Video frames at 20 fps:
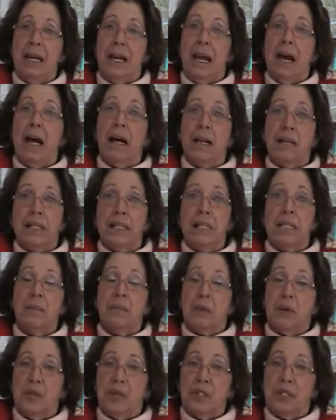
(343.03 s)
eldest
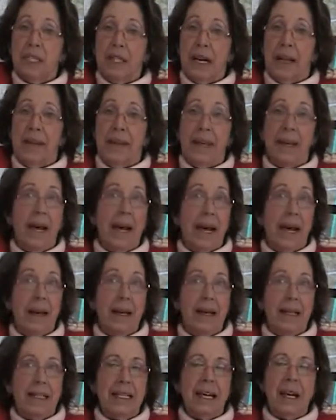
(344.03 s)
person on the
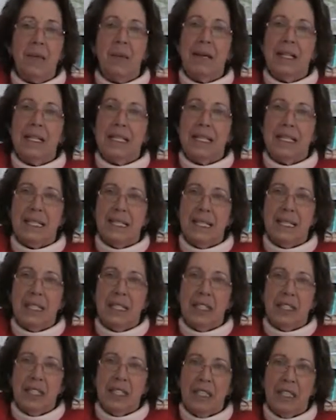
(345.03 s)
island. I went to see
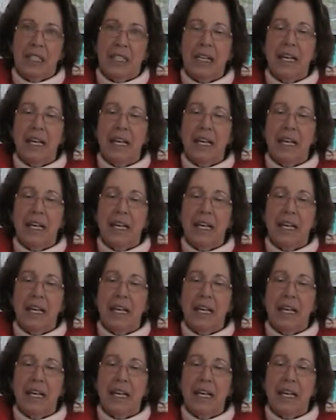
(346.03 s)
her,